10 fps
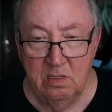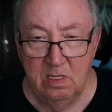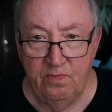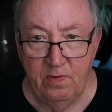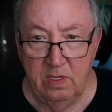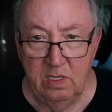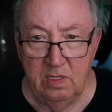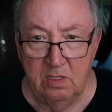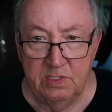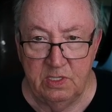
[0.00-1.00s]
if
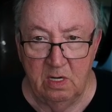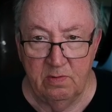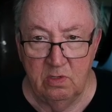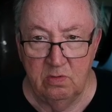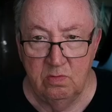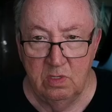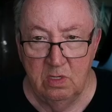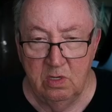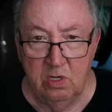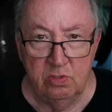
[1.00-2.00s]
there's several
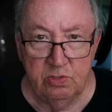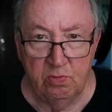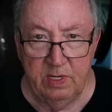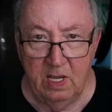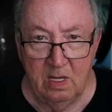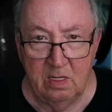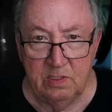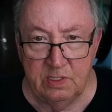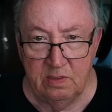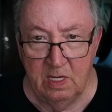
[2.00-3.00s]
coastal
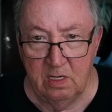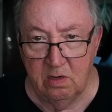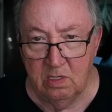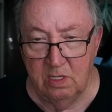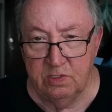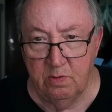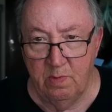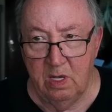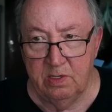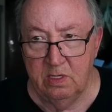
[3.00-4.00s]
towns that are close to
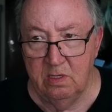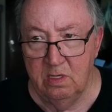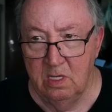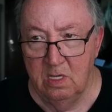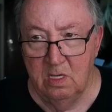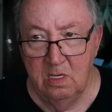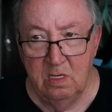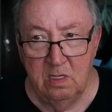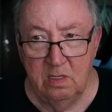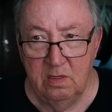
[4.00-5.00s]
Manta
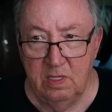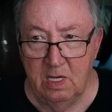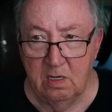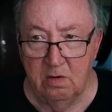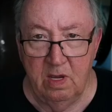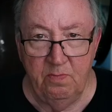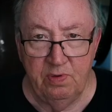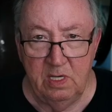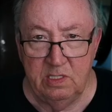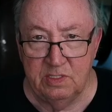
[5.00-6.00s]
that are great
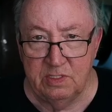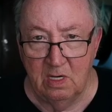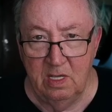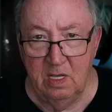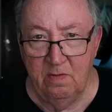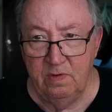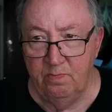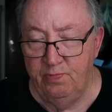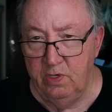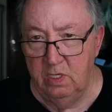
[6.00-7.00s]
places to
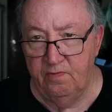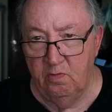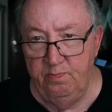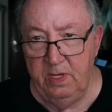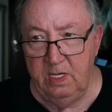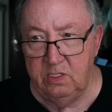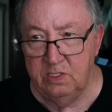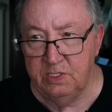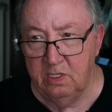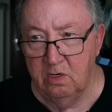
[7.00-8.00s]
live, beautiful
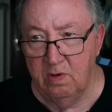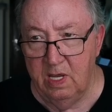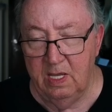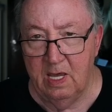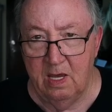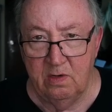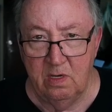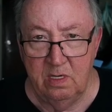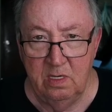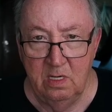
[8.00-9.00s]
beaches to go hang out
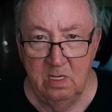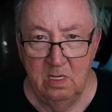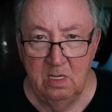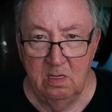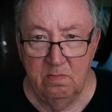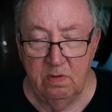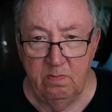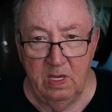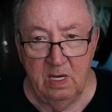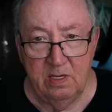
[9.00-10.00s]
on. But
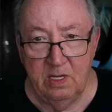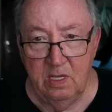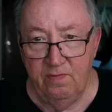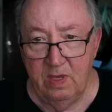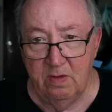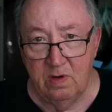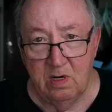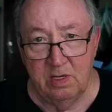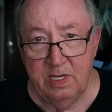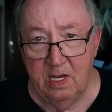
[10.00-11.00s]
man, I tell you, if you have a
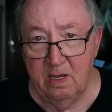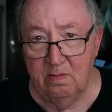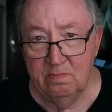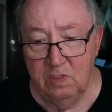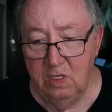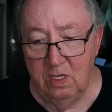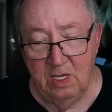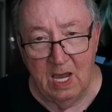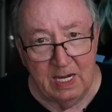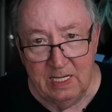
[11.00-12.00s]
heart attack,
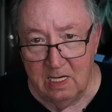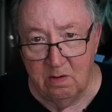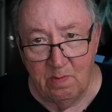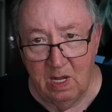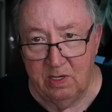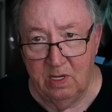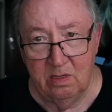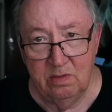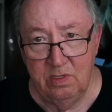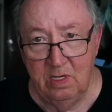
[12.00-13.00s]
you got to get to Manta.
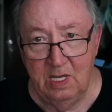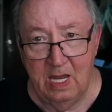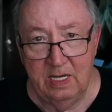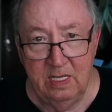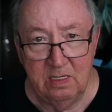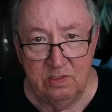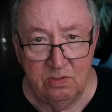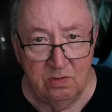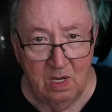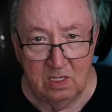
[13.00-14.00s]
You got to get
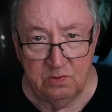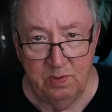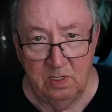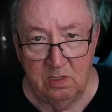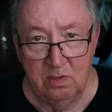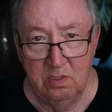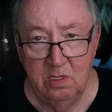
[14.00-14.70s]
to the hospital.